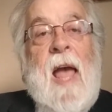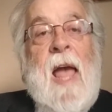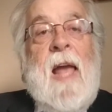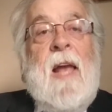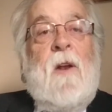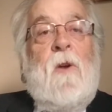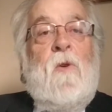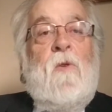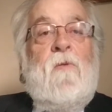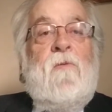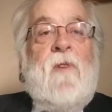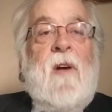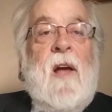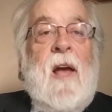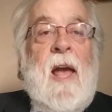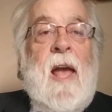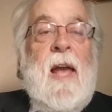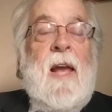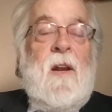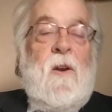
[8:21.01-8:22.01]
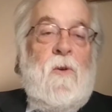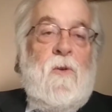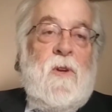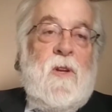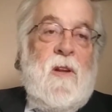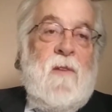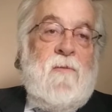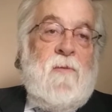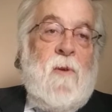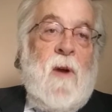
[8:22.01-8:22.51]
Elu ve'elu
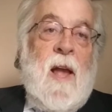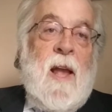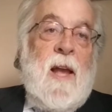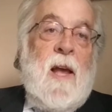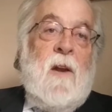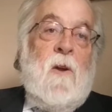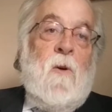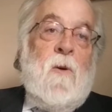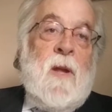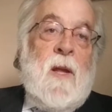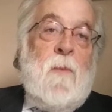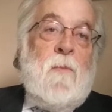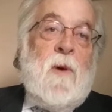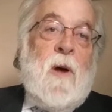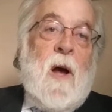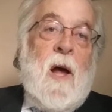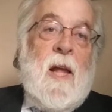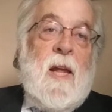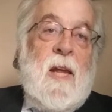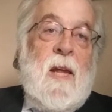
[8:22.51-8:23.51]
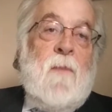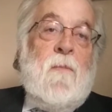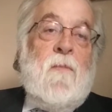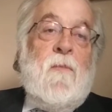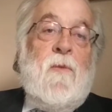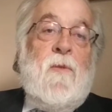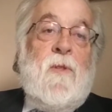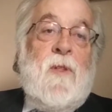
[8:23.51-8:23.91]
divrei Elohim chayim.